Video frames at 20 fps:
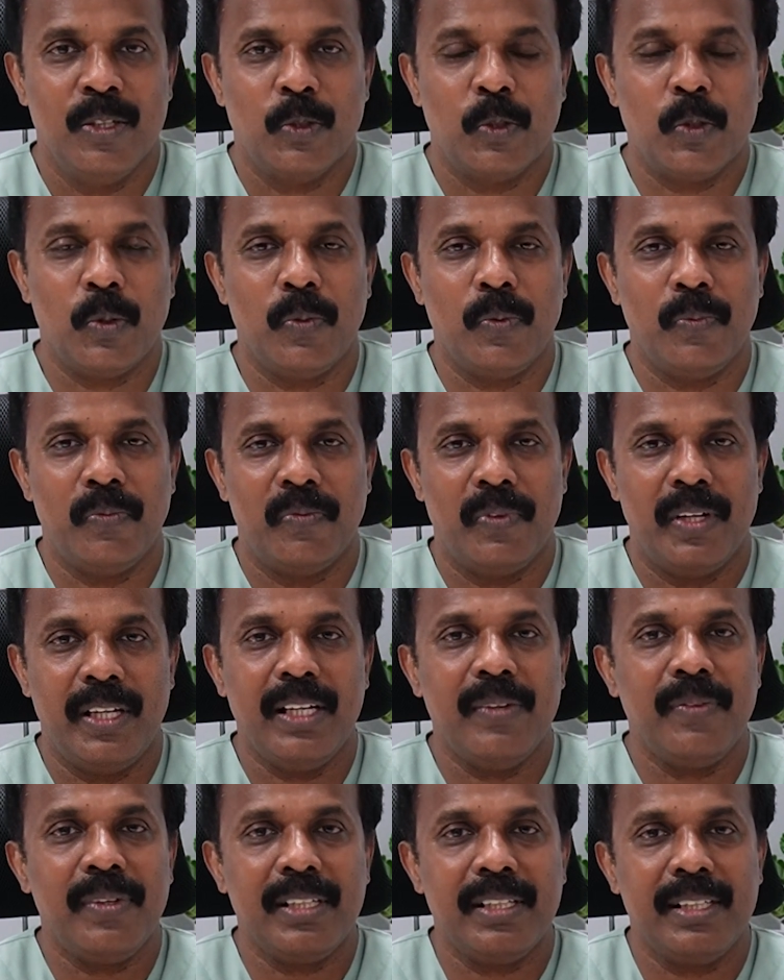So
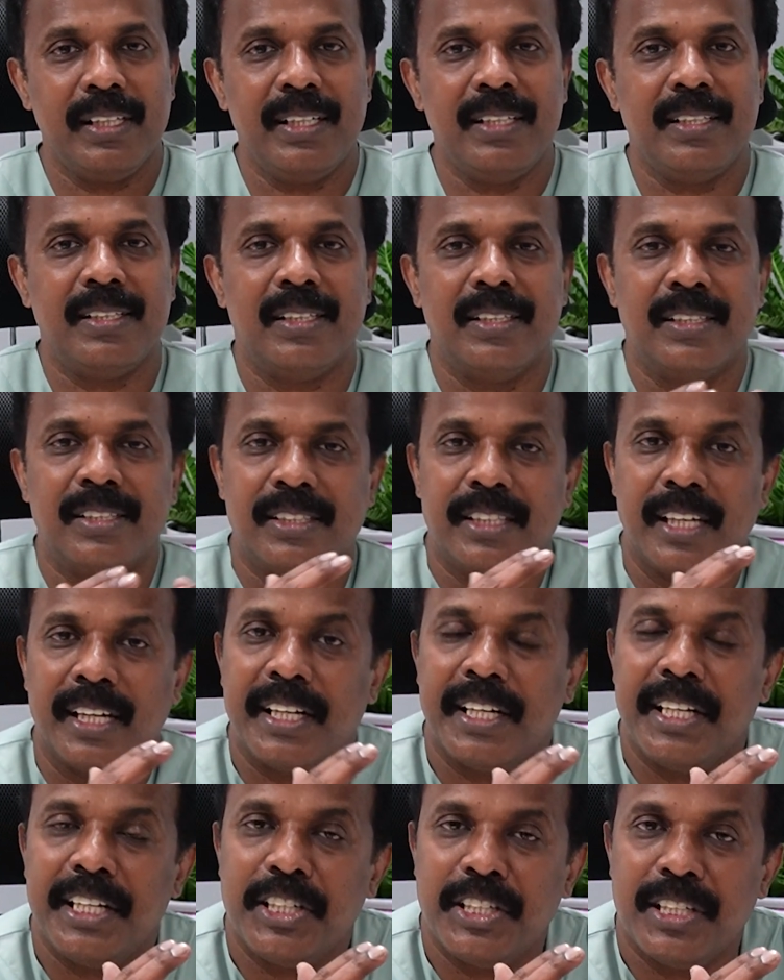whenever there is a
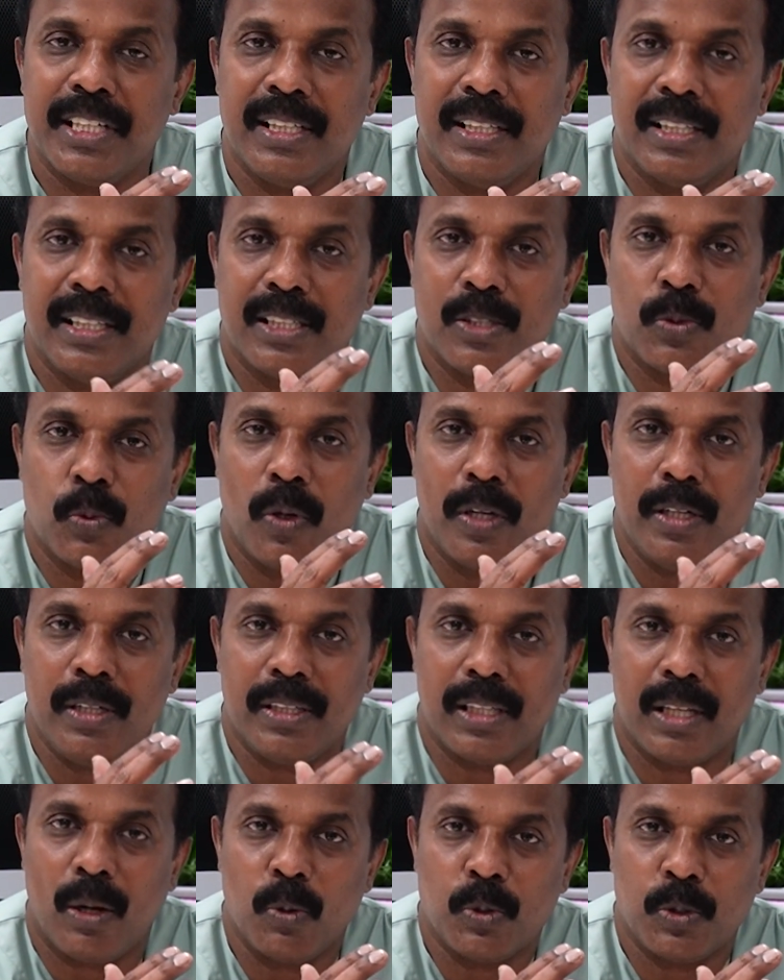secretion, this
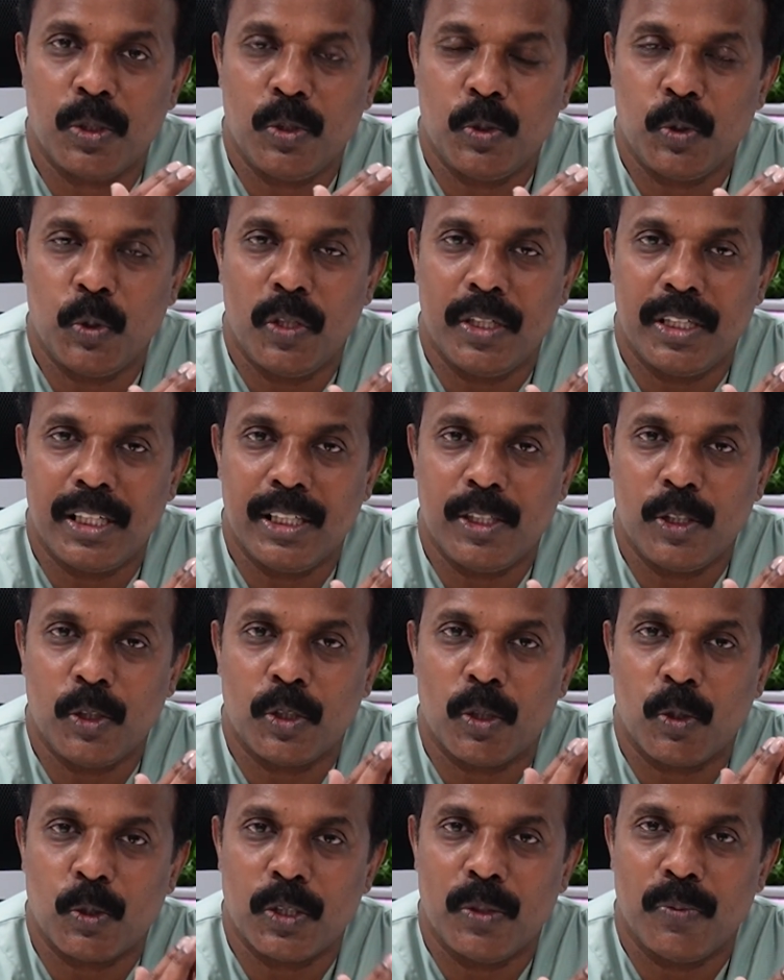1200 to
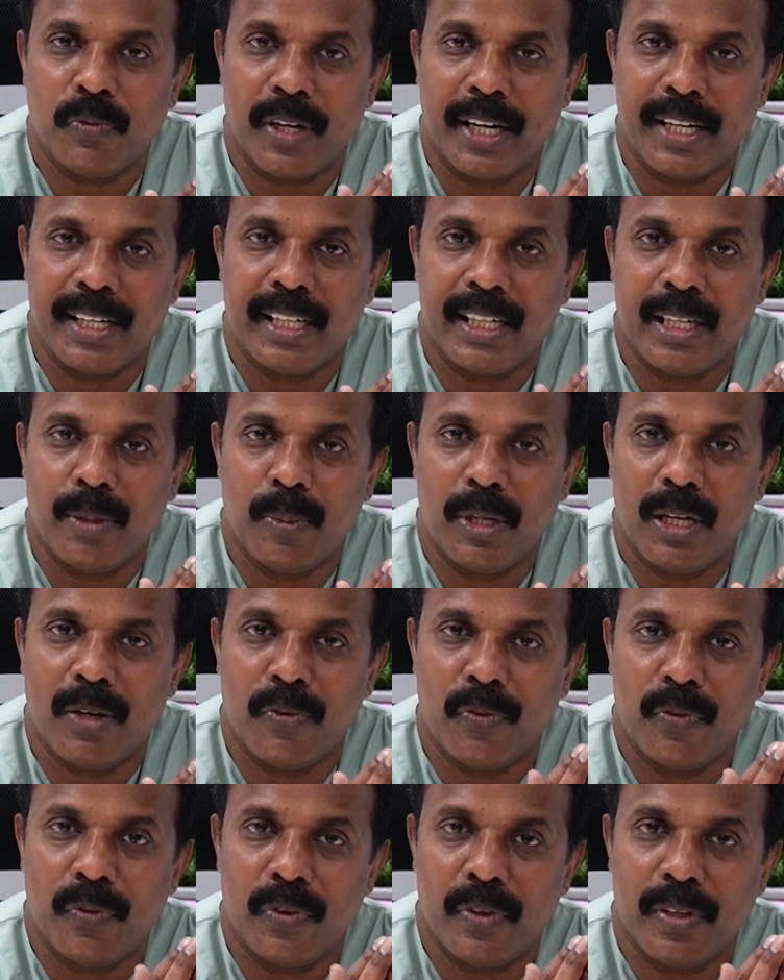1500 ml
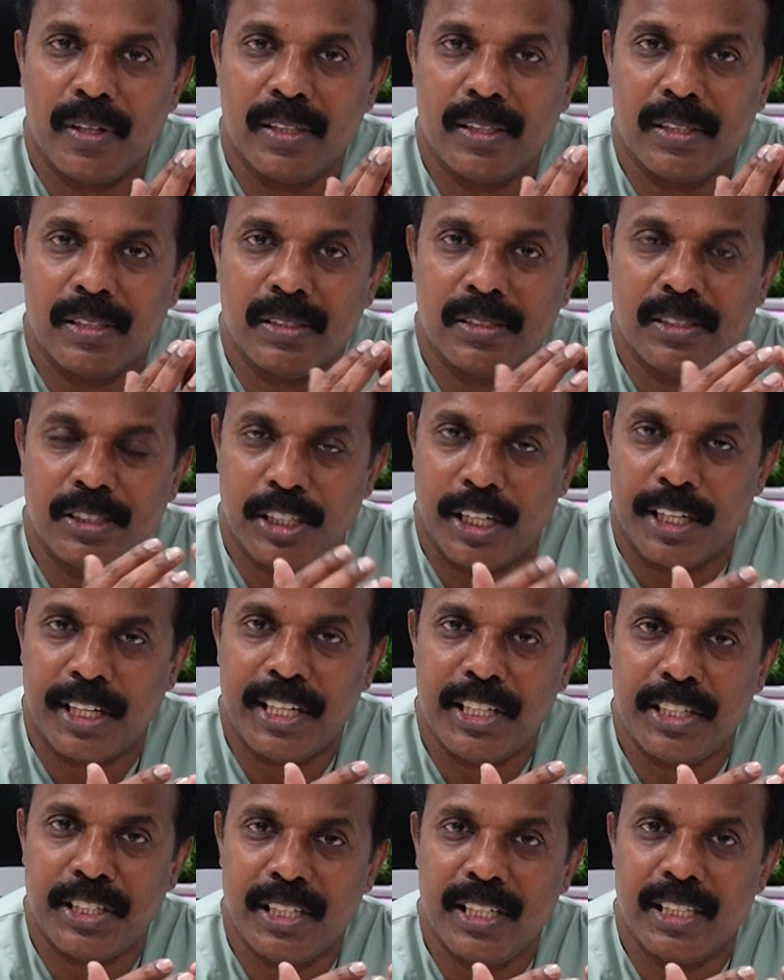of
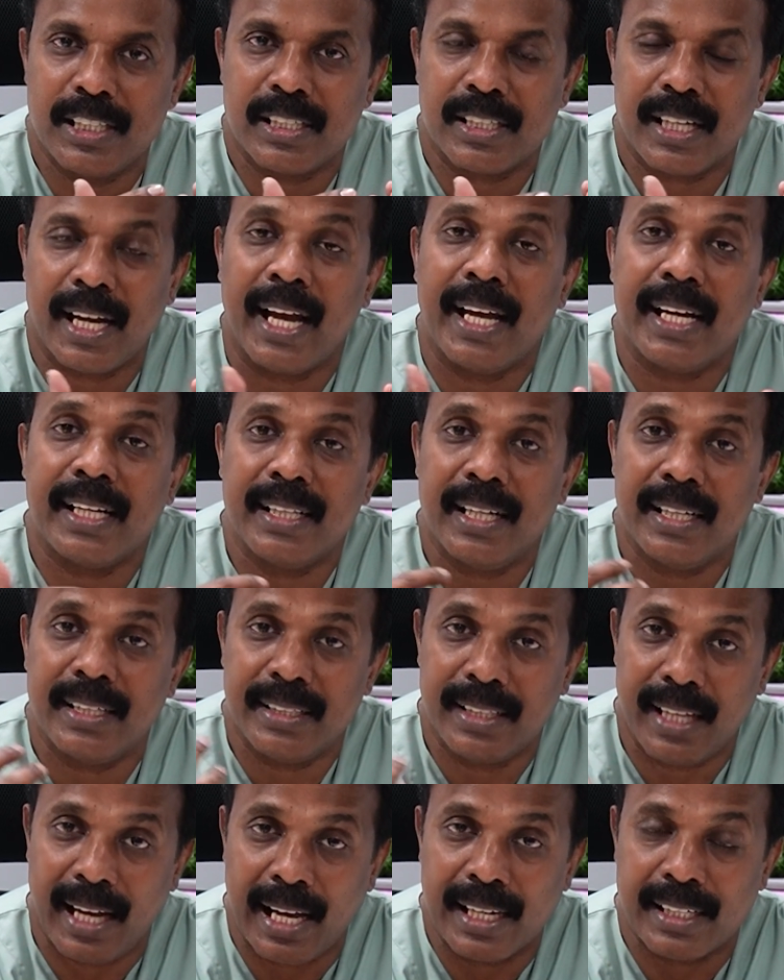secretion is higher
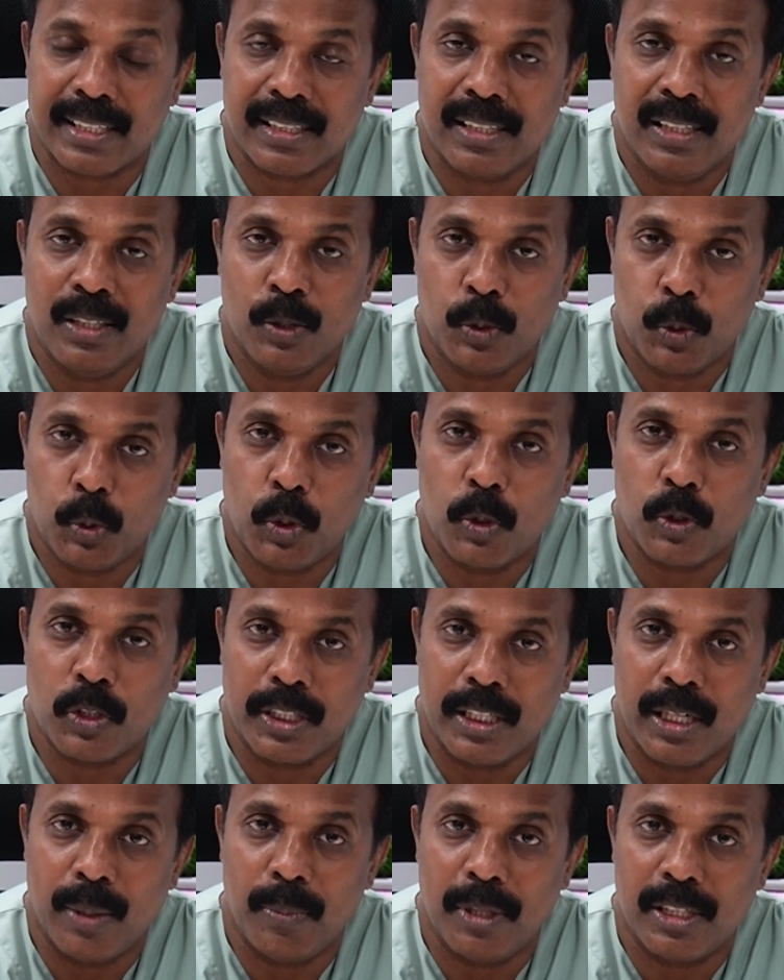than that,
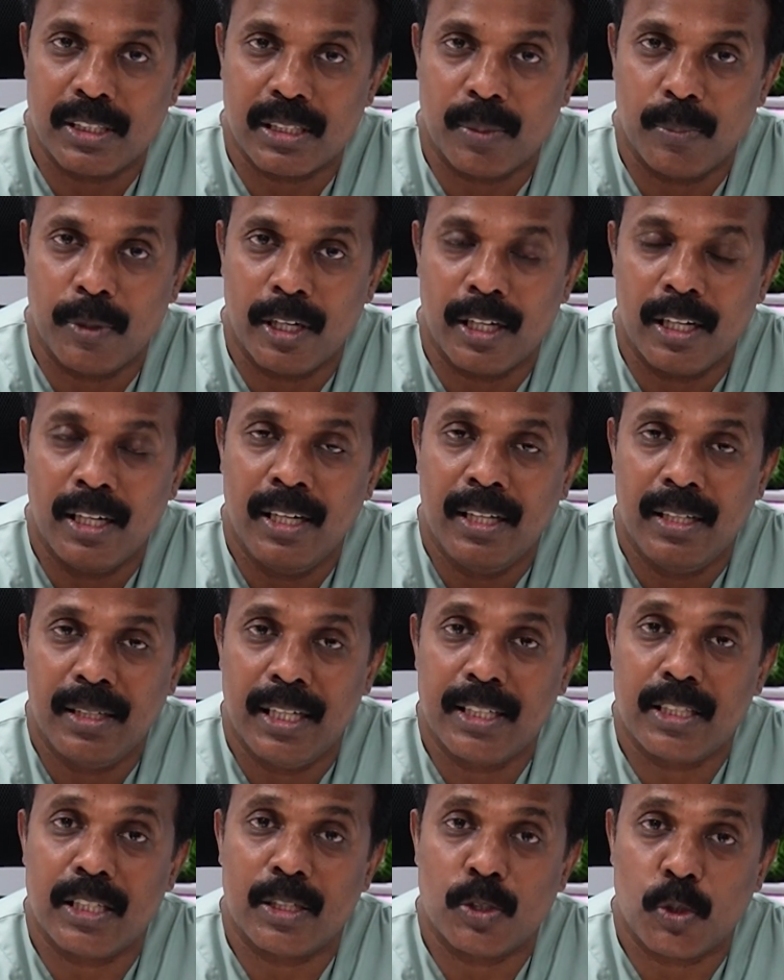2000 ml somewhere.
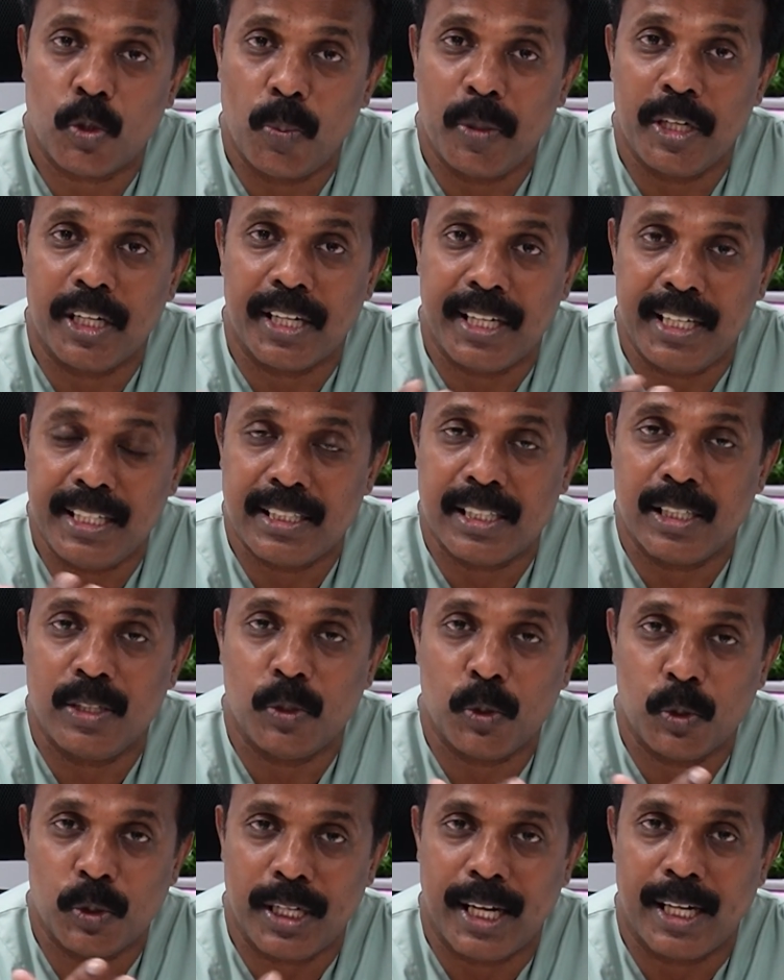There's so many
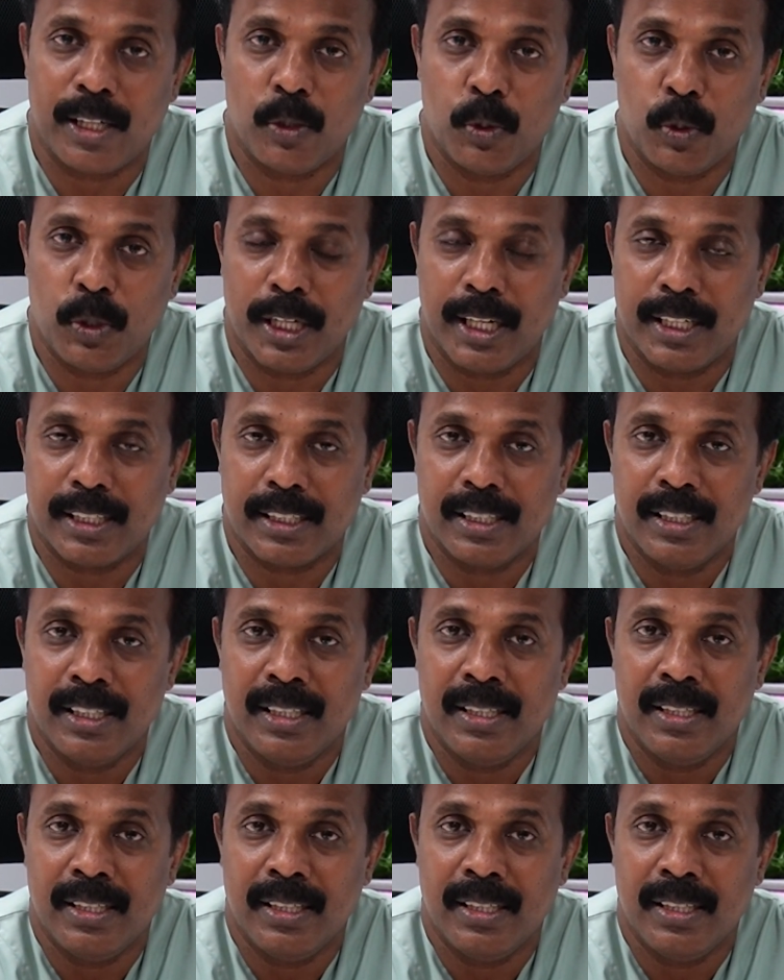reasons to that,